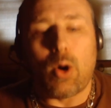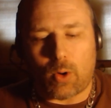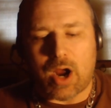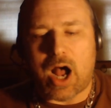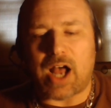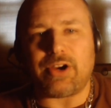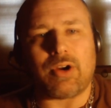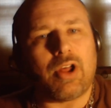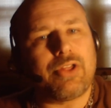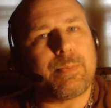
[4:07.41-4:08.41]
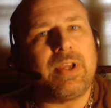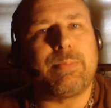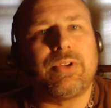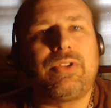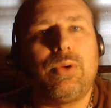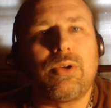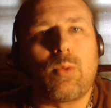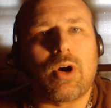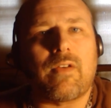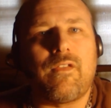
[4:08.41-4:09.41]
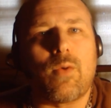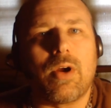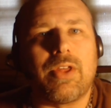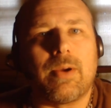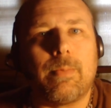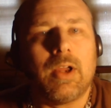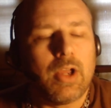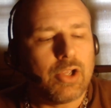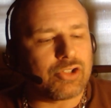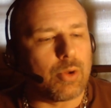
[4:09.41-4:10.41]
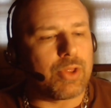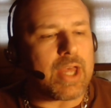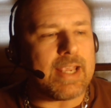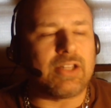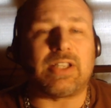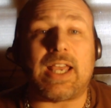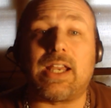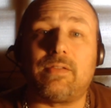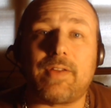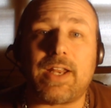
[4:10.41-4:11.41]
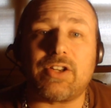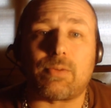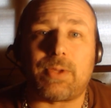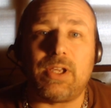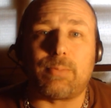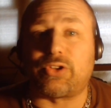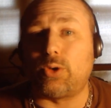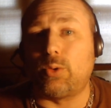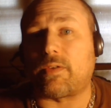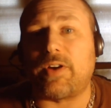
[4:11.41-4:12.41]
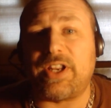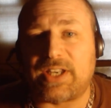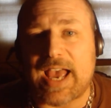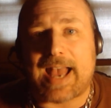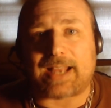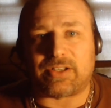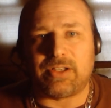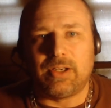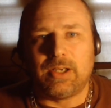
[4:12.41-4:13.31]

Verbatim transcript: or hire other people to do the work for them so they can take advantage of people too afraid to act.